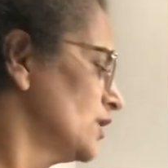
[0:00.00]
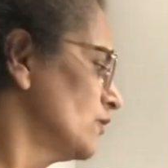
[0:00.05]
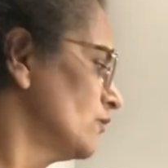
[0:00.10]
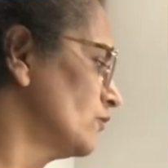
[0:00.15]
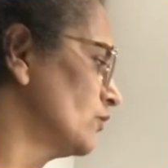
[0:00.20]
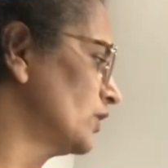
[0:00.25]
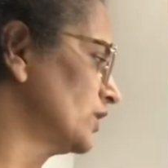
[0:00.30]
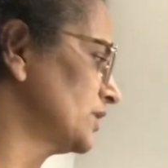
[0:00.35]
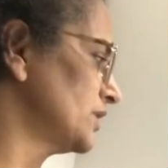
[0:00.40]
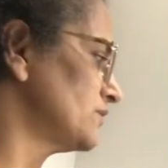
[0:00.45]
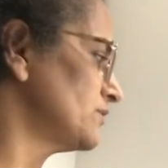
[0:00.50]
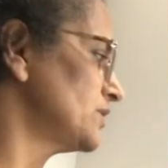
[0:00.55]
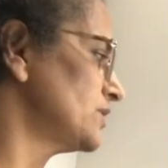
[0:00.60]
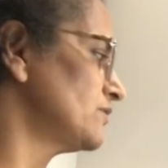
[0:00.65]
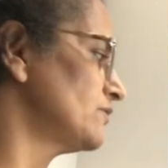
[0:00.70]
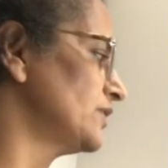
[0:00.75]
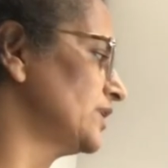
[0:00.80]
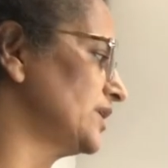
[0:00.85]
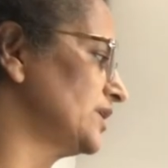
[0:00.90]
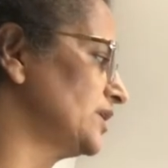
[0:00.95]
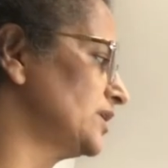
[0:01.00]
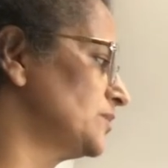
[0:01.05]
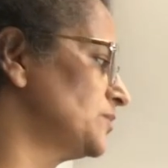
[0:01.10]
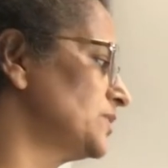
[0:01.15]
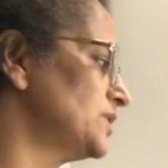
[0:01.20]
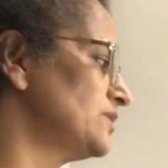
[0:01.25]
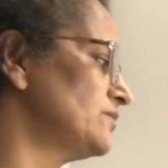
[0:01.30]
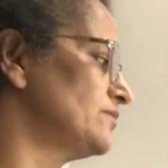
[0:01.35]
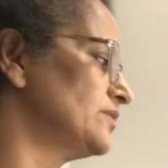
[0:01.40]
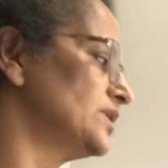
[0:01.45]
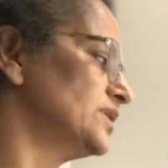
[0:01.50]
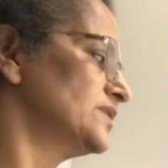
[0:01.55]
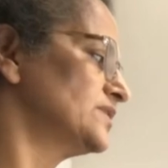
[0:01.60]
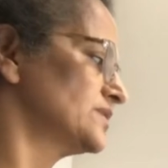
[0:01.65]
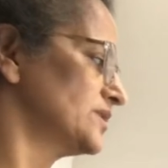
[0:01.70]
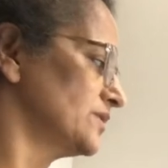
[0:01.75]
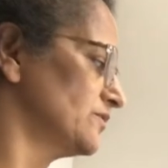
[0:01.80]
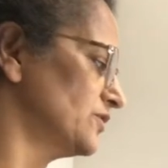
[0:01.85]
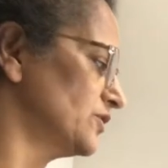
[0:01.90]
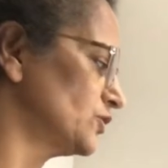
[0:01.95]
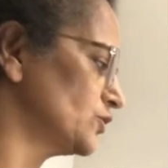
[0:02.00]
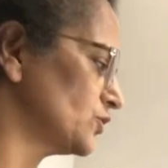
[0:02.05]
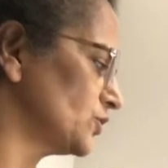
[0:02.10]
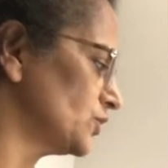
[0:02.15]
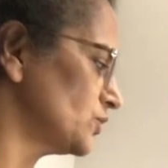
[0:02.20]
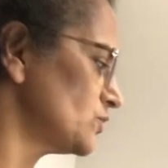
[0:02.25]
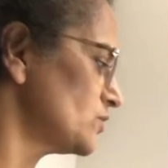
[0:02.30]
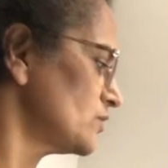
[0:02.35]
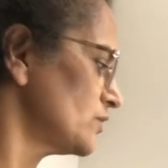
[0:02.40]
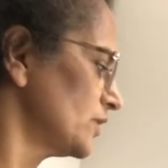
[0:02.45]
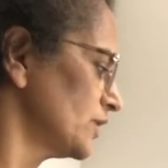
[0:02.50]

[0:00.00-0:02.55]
Whatever variable is given to you,